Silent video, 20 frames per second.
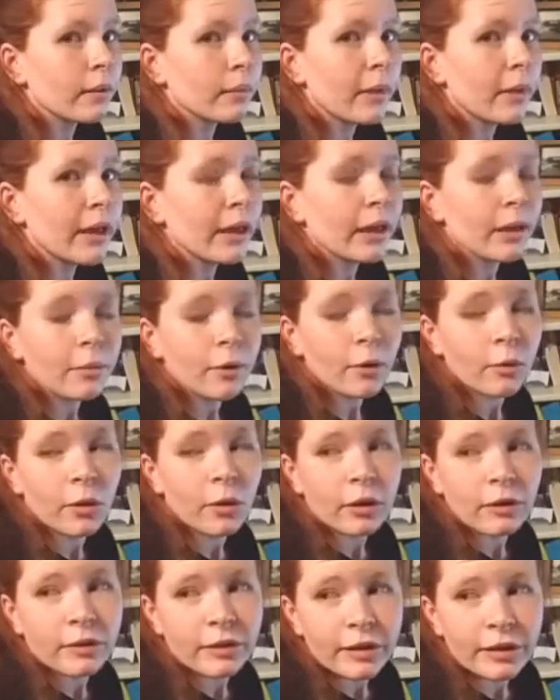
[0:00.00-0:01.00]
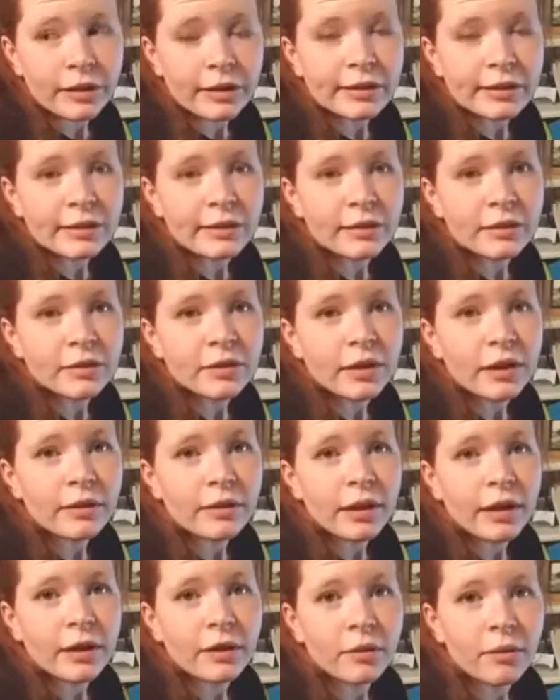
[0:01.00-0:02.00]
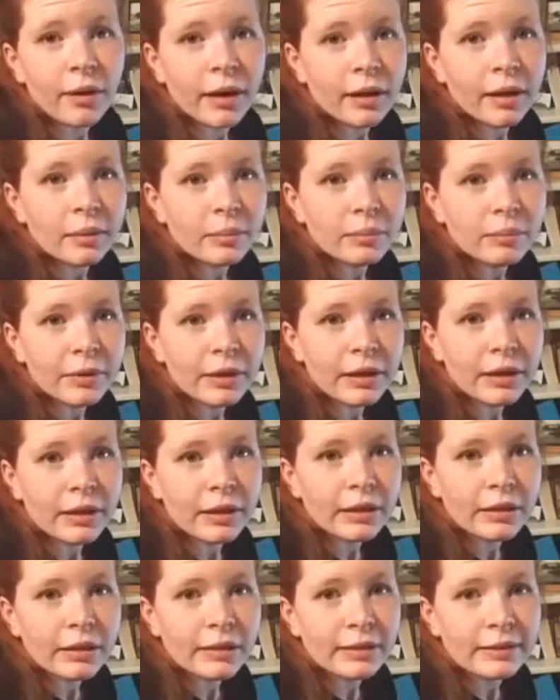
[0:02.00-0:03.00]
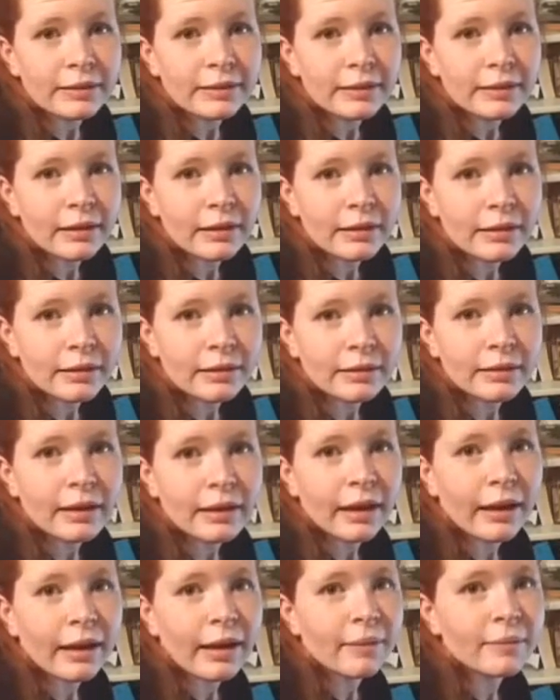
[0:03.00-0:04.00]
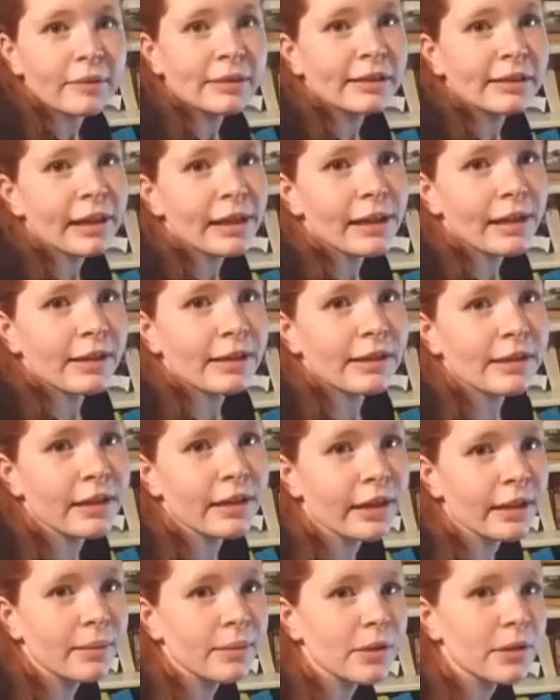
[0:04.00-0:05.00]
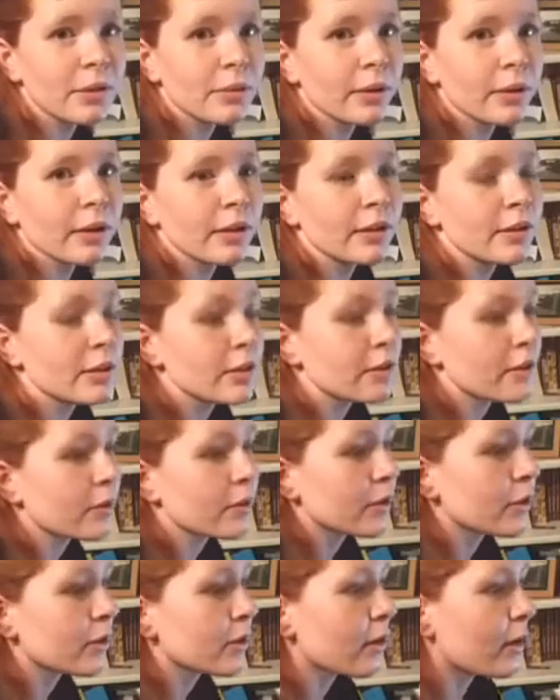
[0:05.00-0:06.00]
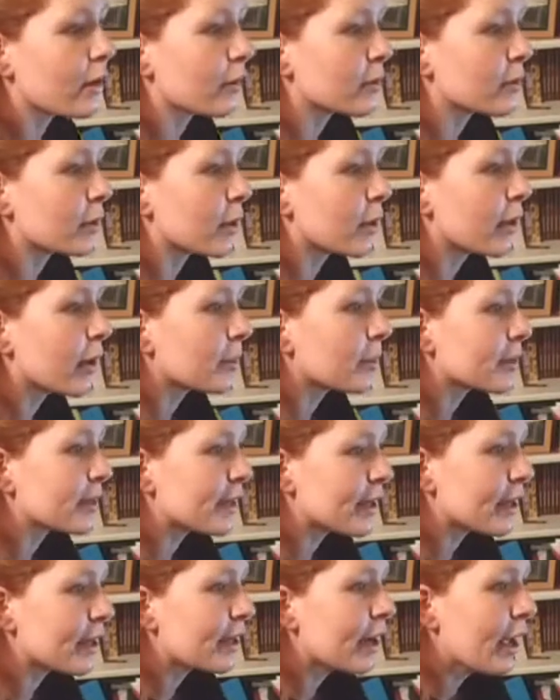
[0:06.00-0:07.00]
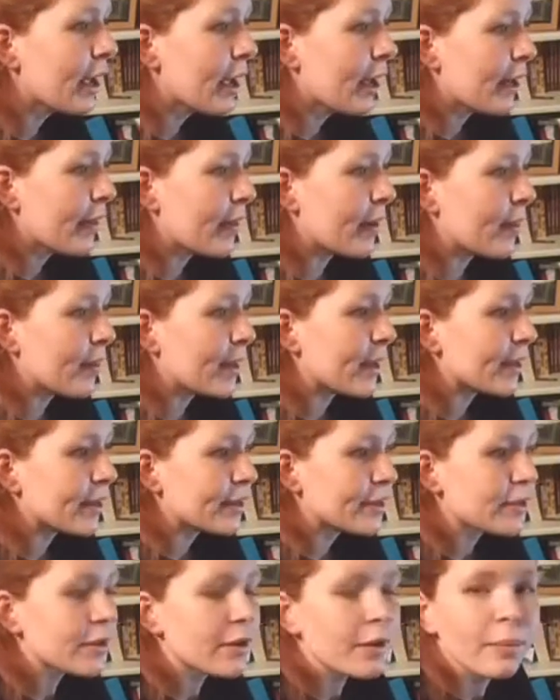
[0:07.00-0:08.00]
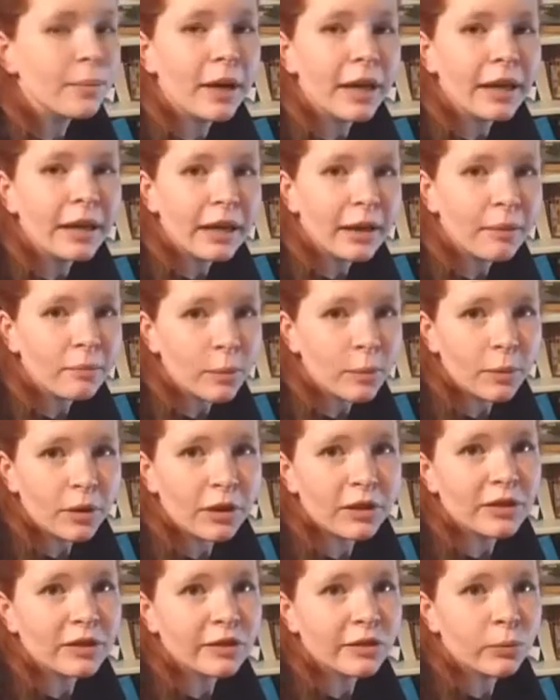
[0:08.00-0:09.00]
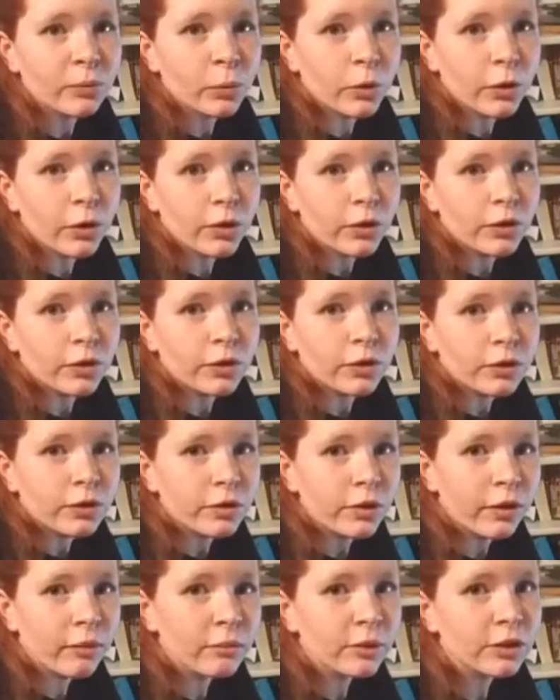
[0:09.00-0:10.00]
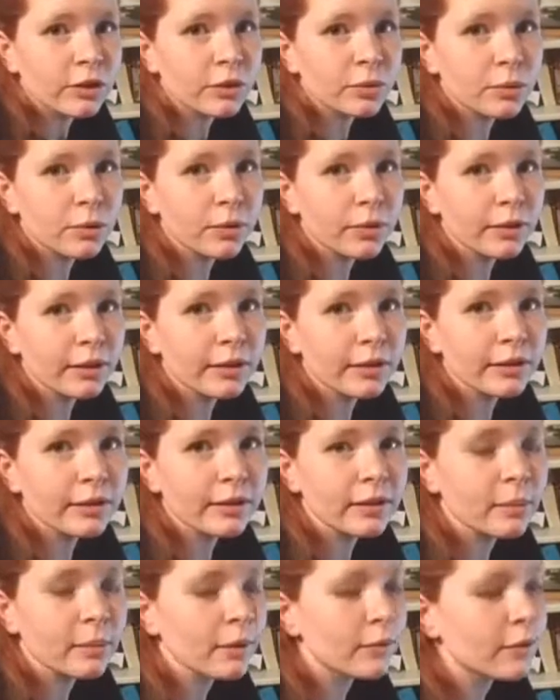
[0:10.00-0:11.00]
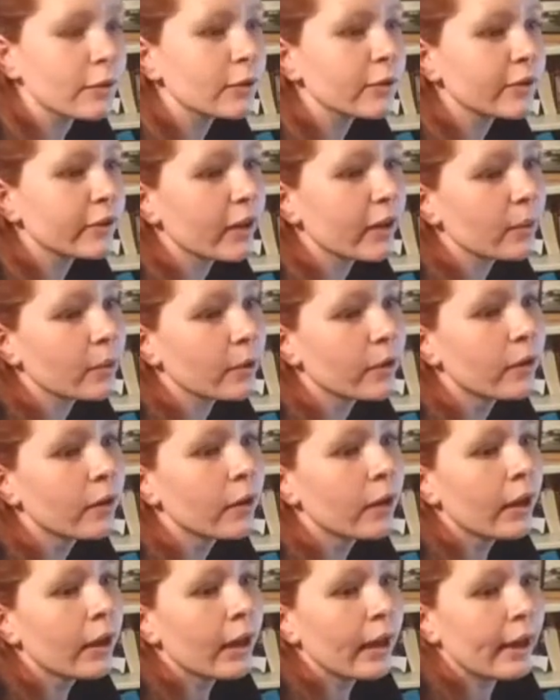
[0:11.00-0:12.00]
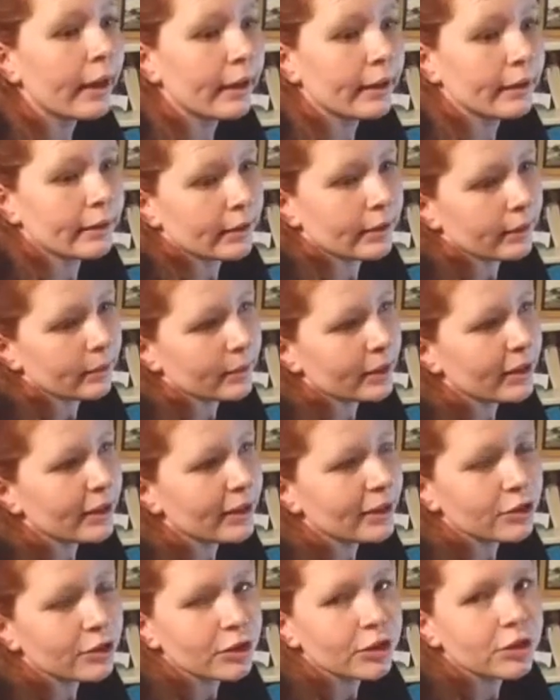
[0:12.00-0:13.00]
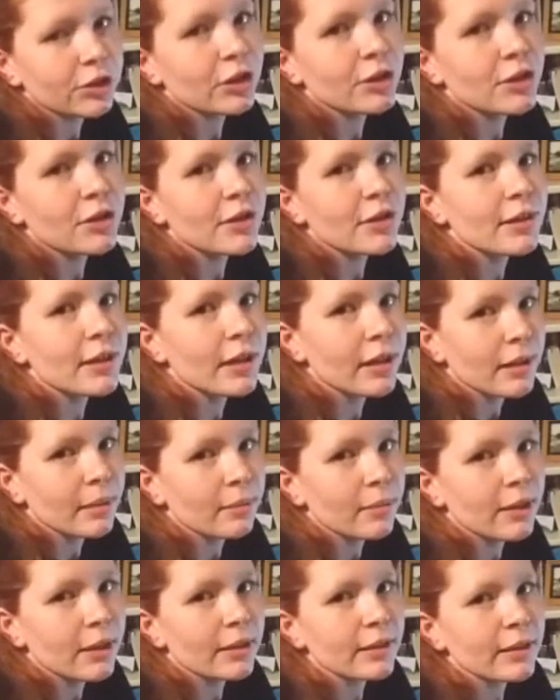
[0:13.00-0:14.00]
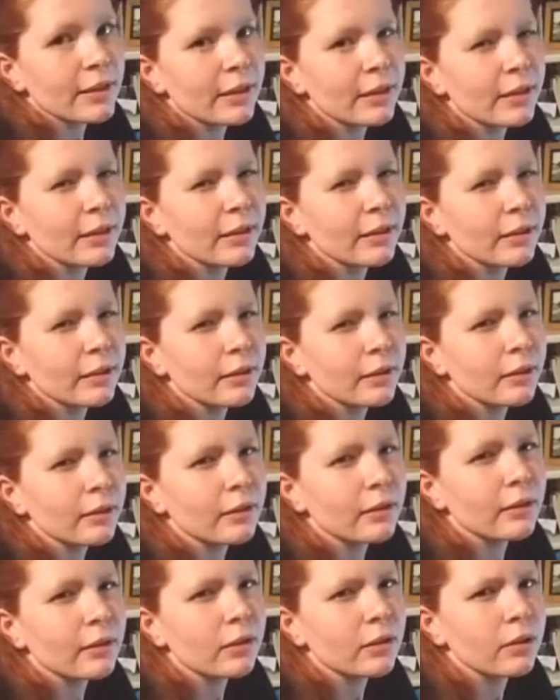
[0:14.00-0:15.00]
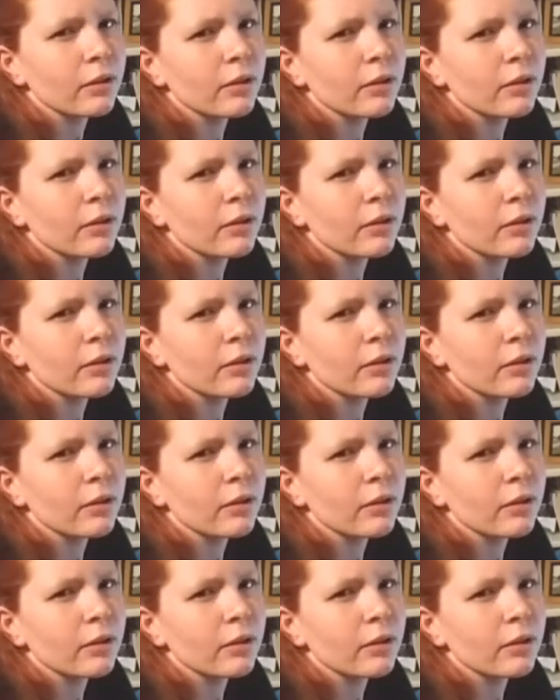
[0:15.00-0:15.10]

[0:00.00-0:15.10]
My camera quality is still not that great because I haven't taken time to uninstall the software update that made it so my camera mod doesn't work. So I'm just recording this on my phone's camera, and I might actually change the setting because I think the